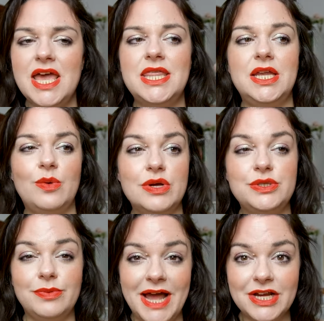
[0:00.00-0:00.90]
and then I
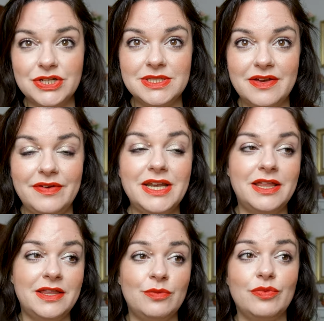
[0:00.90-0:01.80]
watched reactions of it
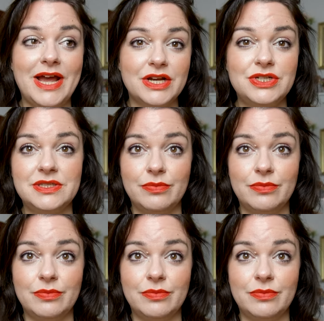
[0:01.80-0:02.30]
and then reactions